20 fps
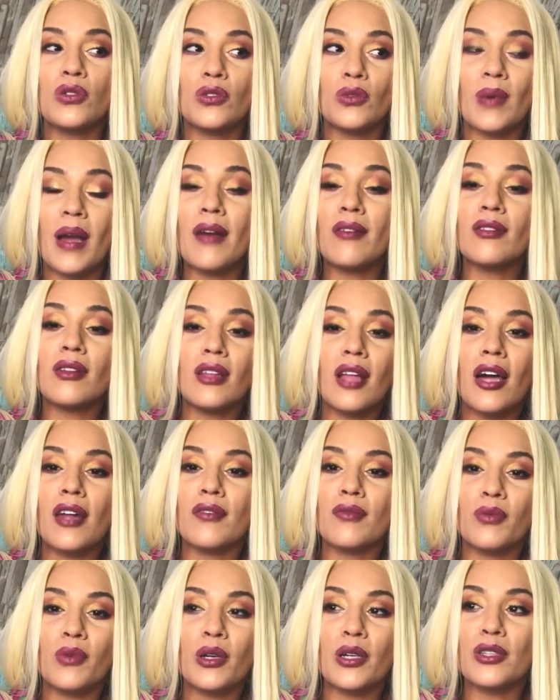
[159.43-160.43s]
around a lot of
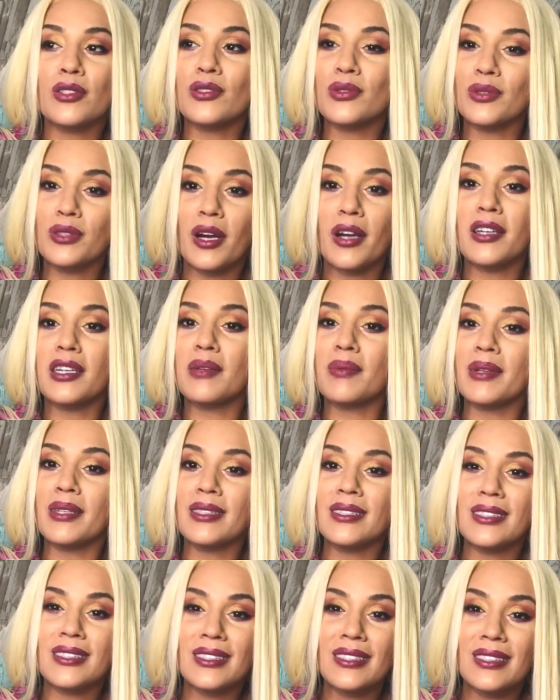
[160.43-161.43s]
words or
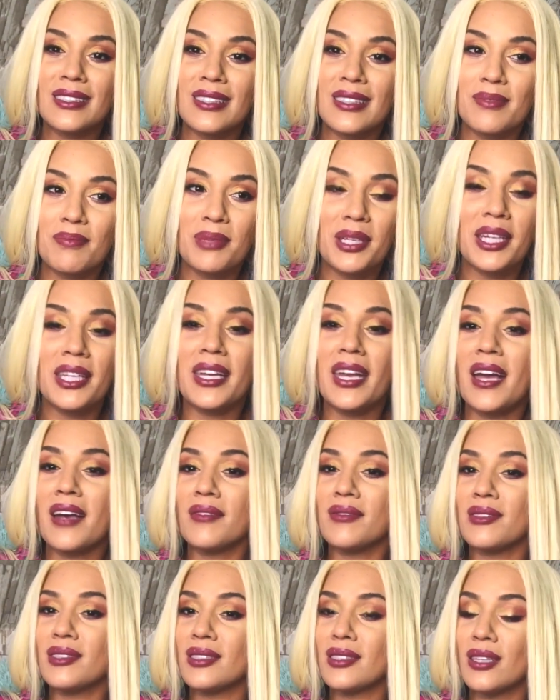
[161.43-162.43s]
documents,
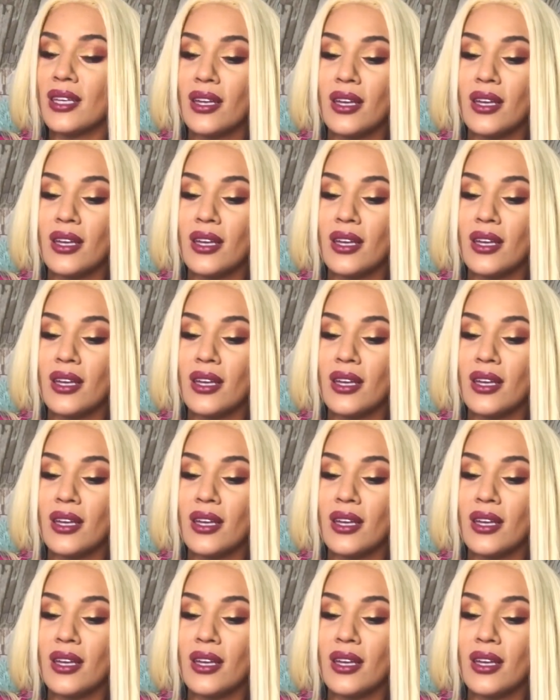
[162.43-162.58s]
PDFs,